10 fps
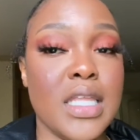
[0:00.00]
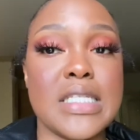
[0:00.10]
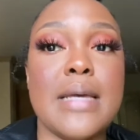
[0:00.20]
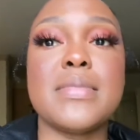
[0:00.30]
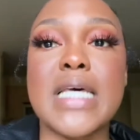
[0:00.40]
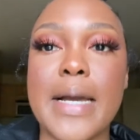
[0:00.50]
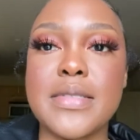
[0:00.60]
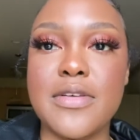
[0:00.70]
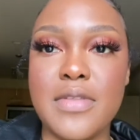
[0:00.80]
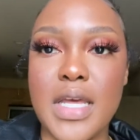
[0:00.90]
same
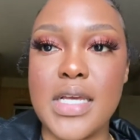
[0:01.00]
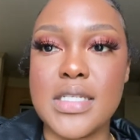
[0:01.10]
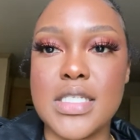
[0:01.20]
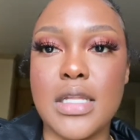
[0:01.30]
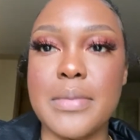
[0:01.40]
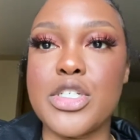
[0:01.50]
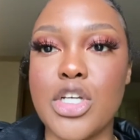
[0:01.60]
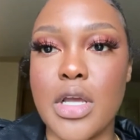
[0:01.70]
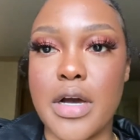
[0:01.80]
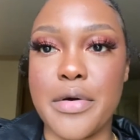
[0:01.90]
types of things. So let me
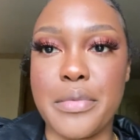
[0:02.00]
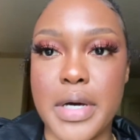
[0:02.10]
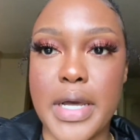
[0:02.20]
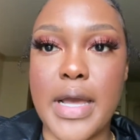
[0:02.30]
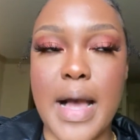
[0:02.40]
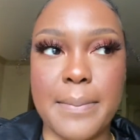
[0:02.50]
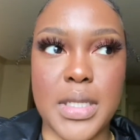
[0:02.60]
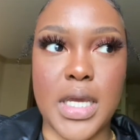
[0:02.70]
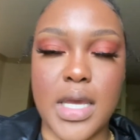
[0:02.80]
show y'all what I'm looking